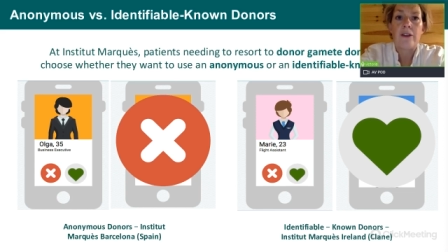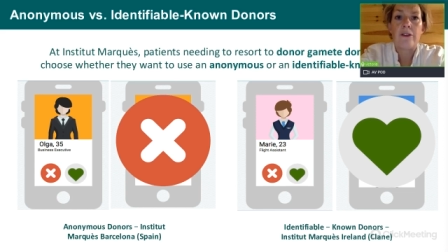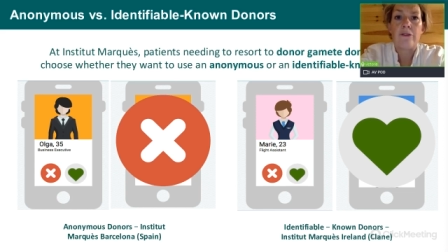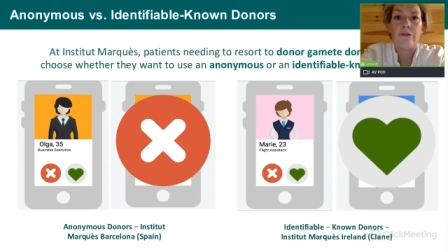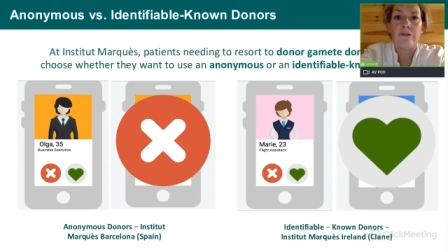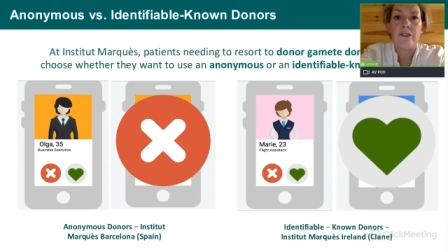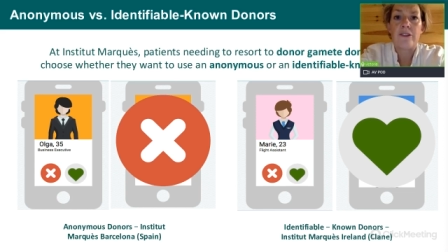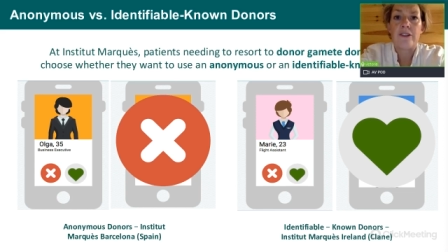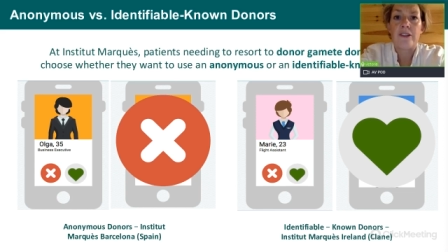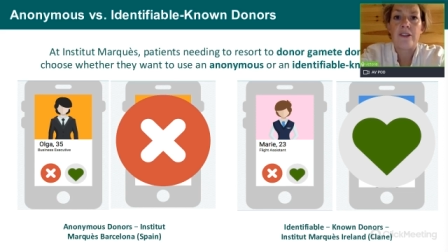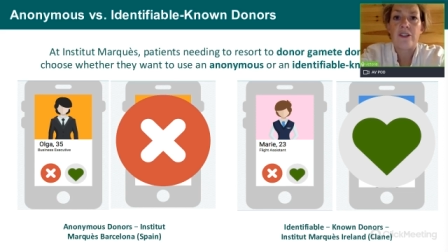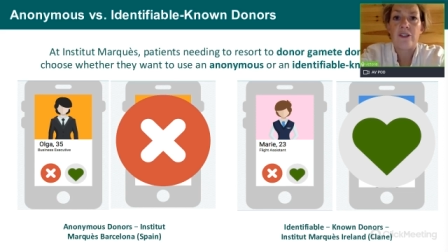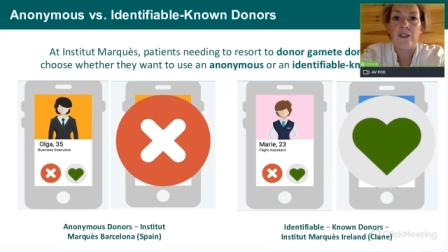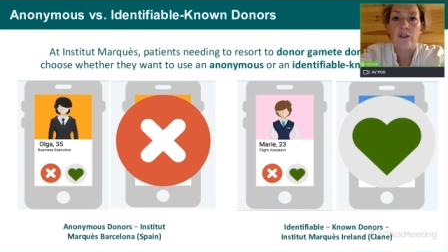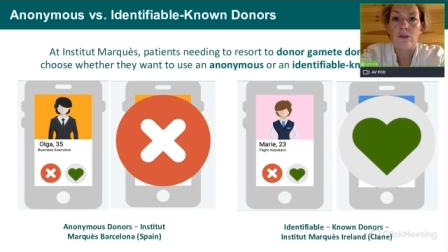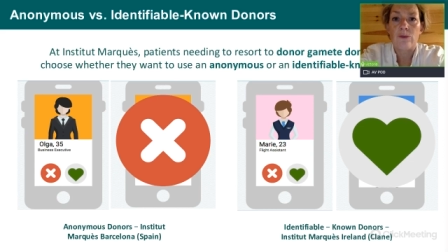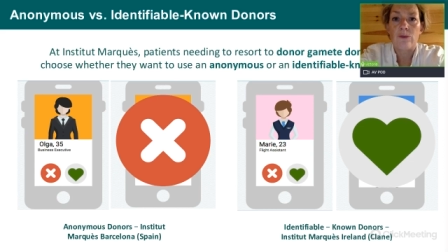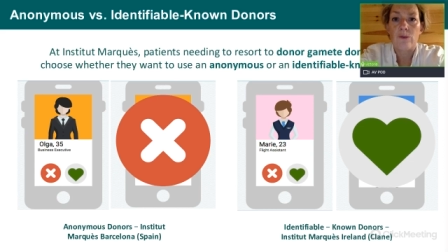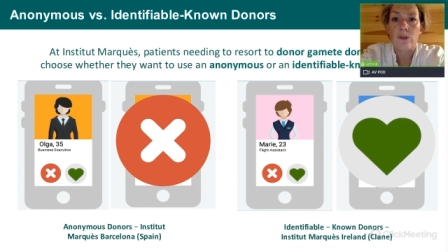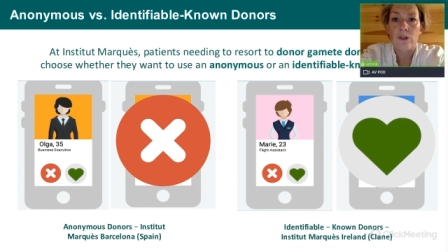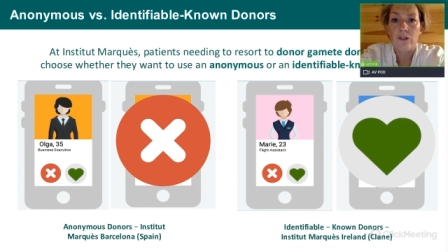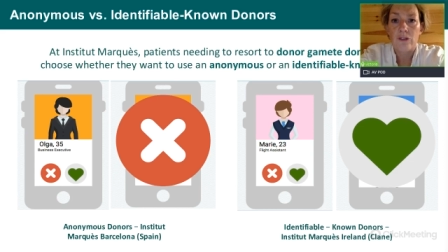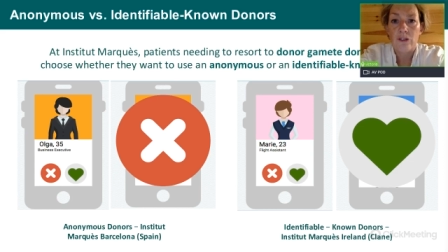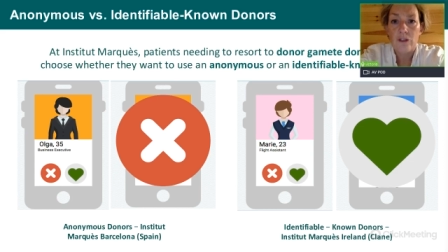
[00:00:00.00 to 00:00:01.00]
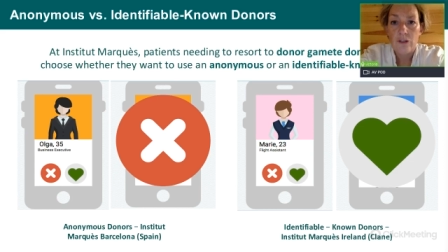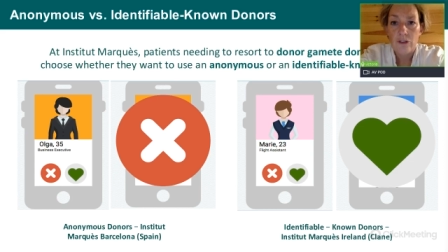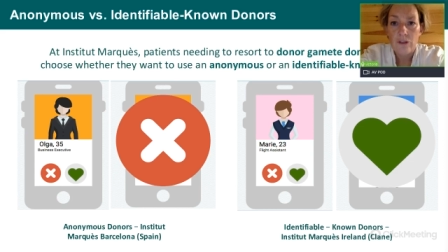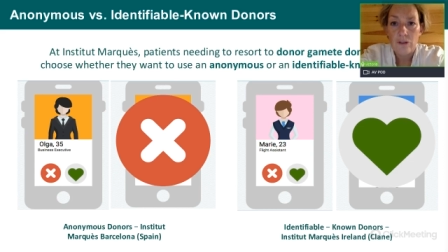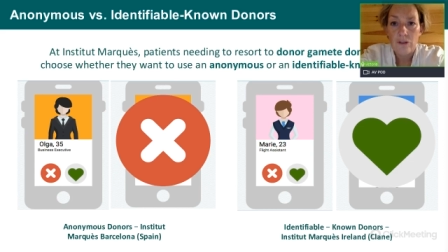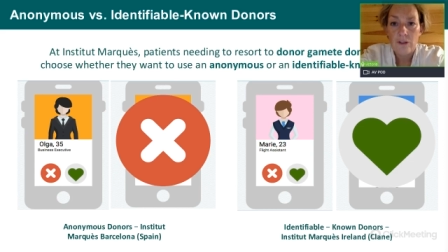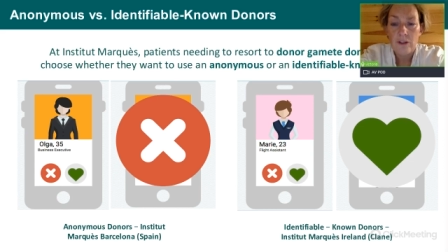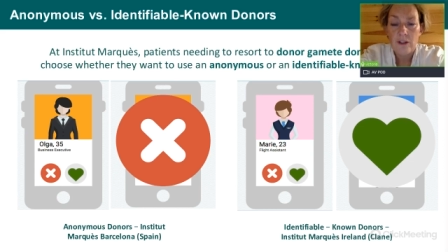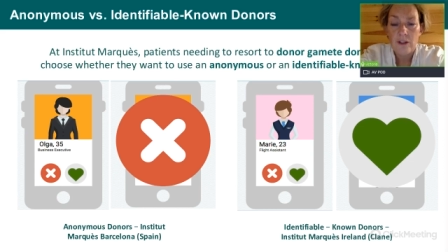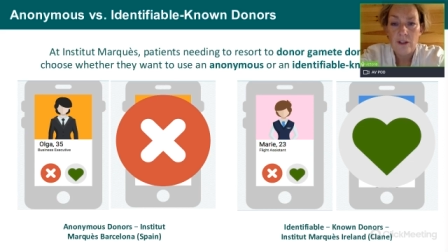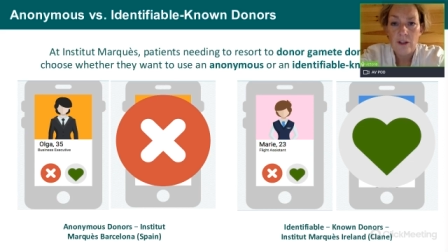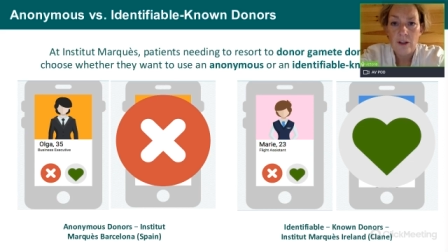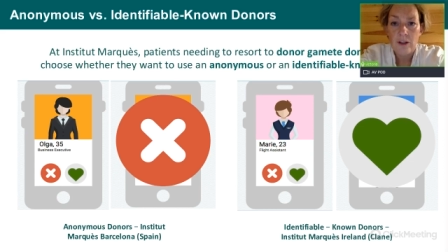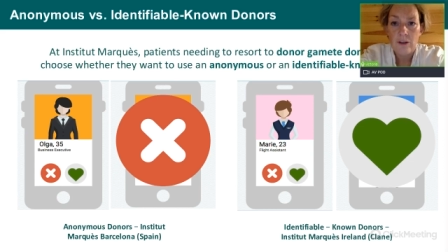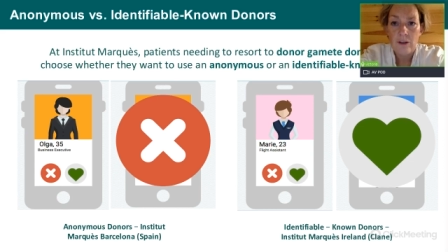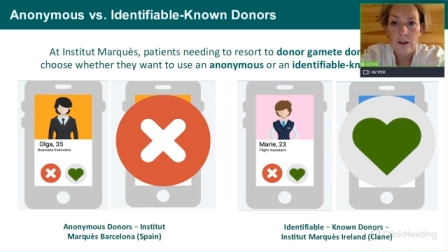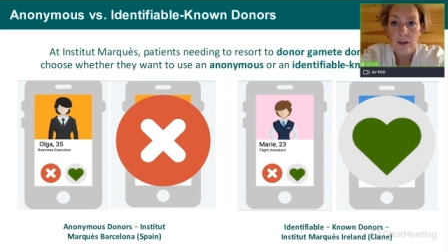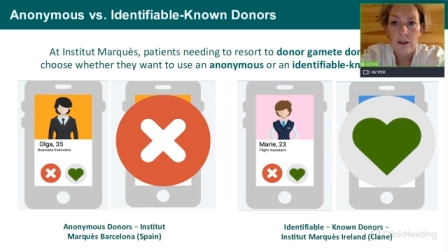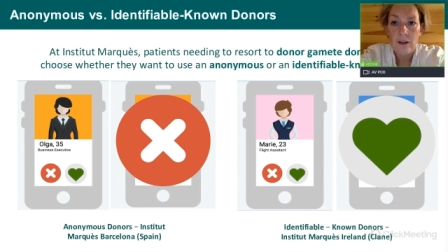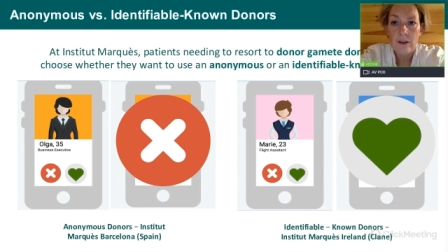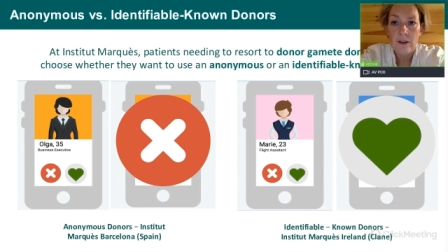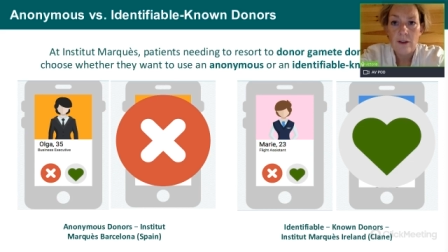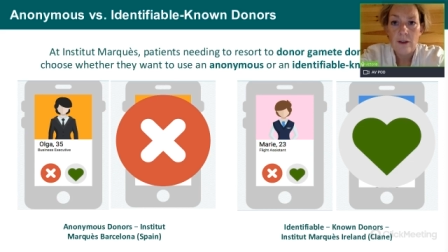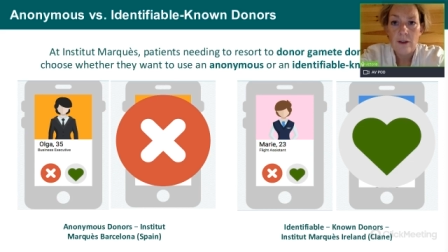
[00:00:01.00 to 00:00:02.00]
the physician will choose the
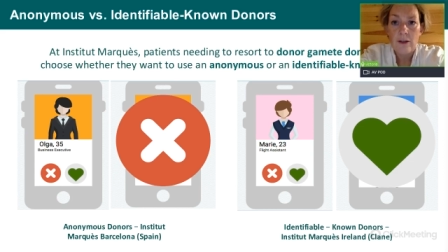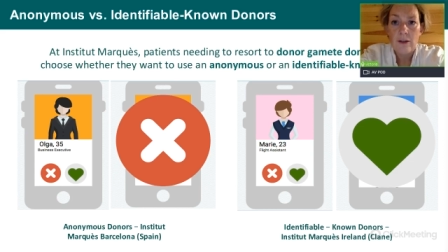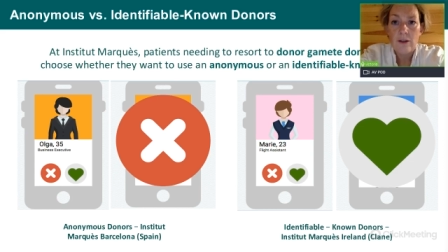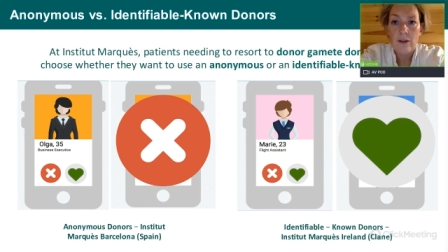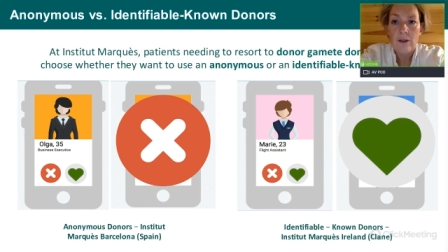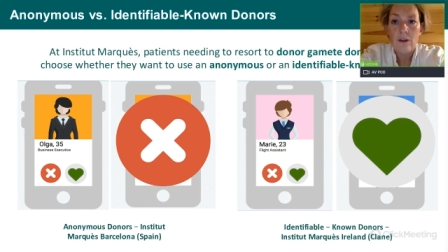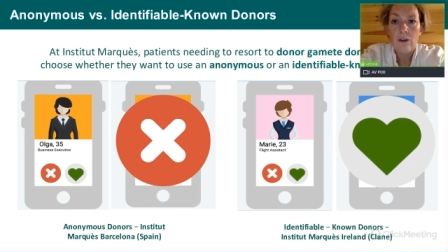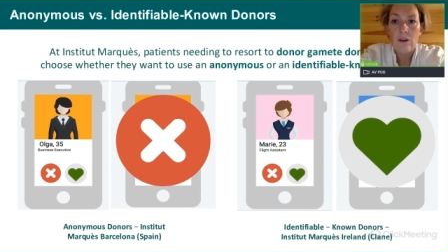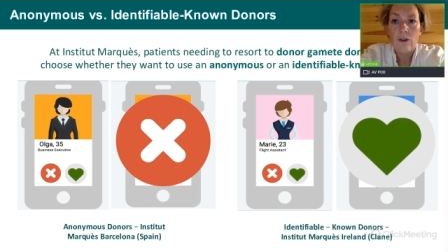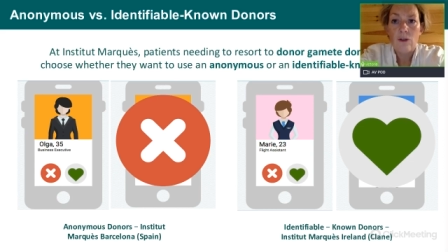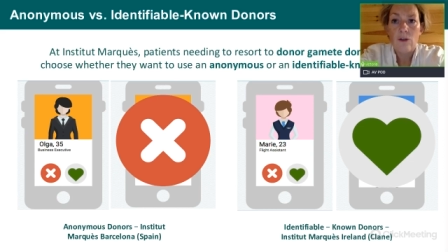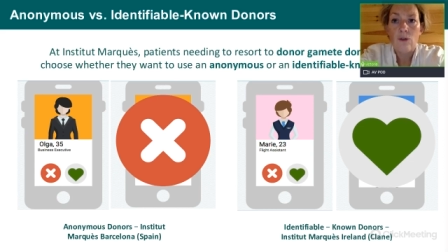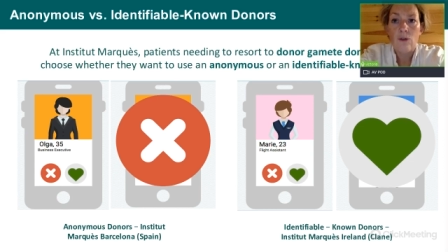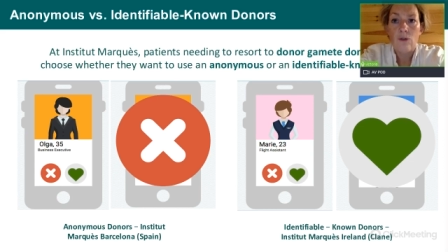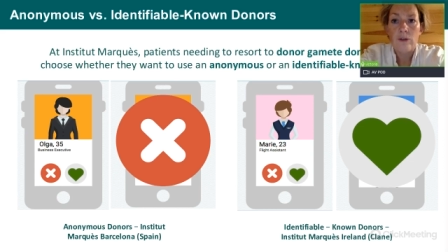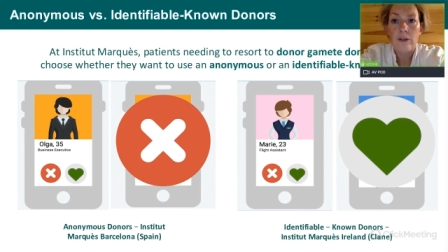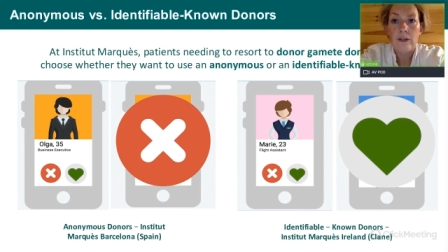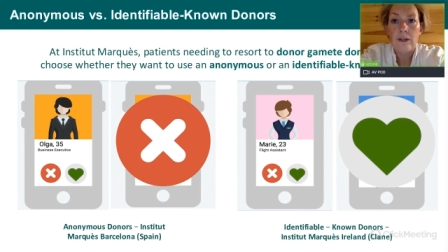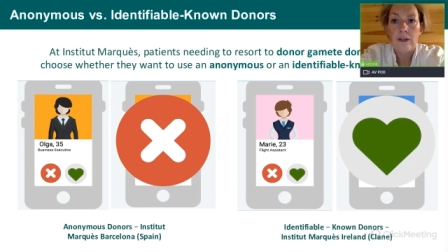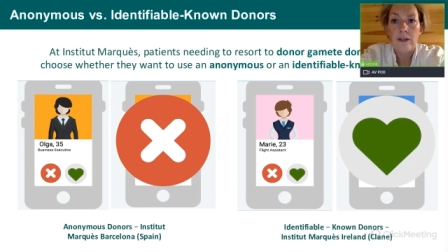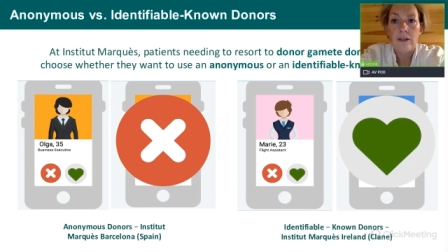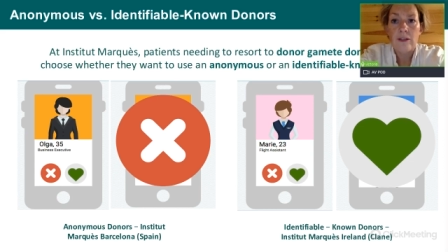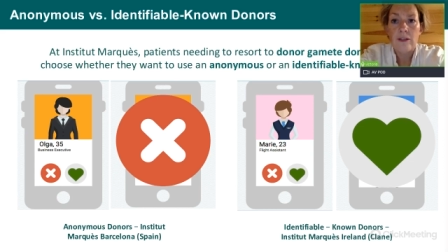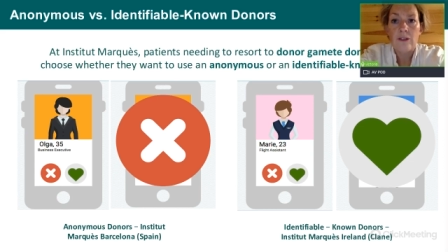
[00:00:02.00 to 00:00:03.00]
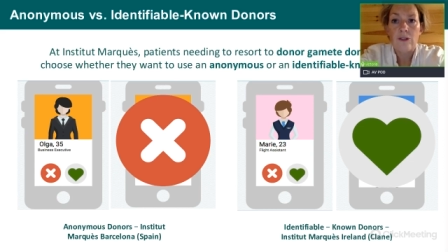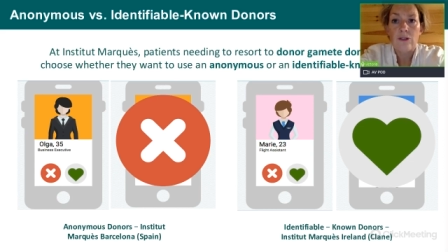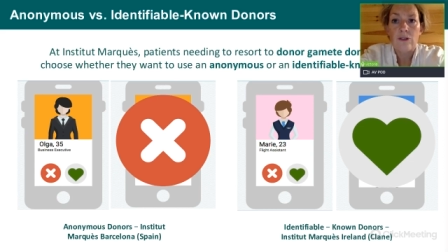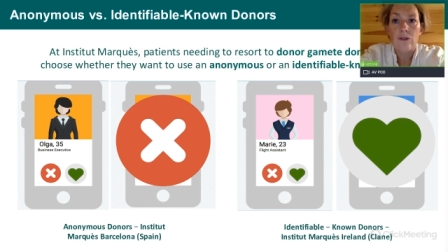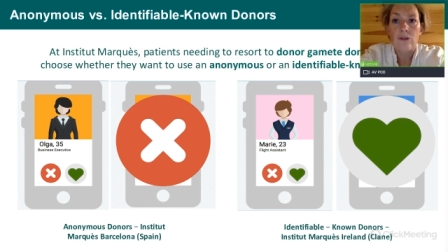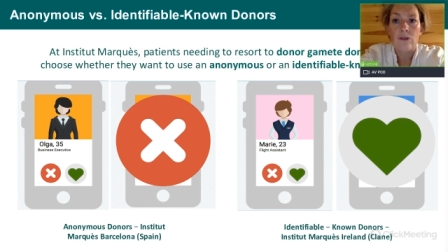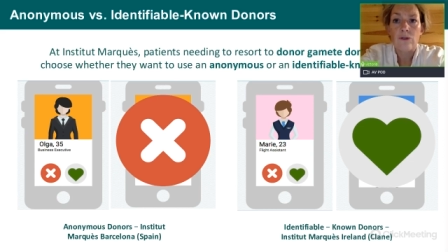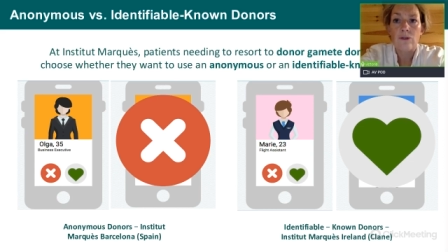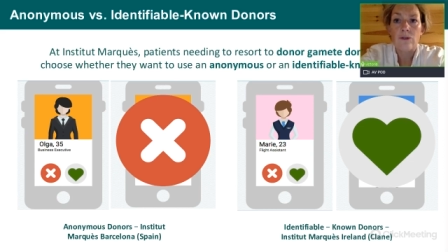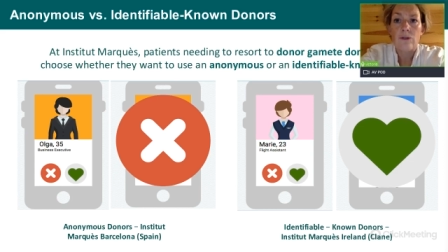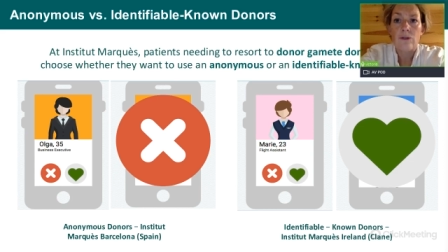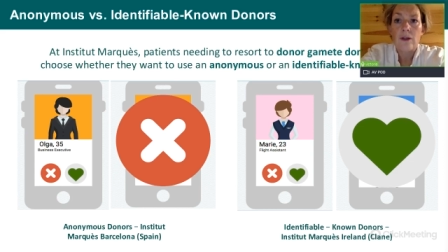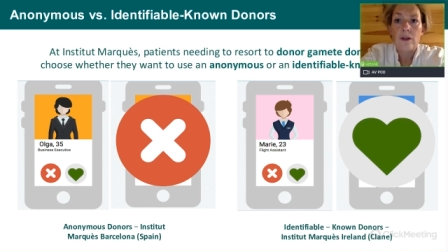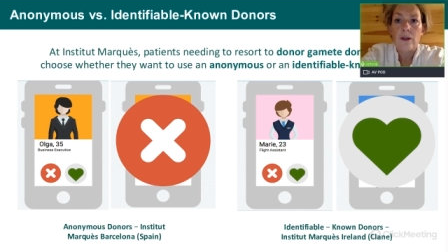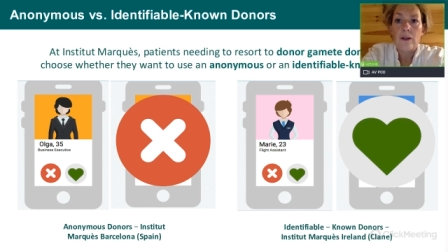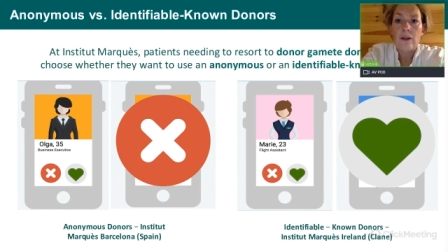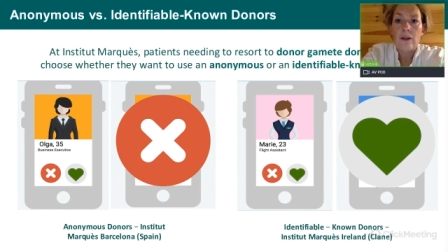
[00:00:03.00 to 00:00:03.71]
donor according to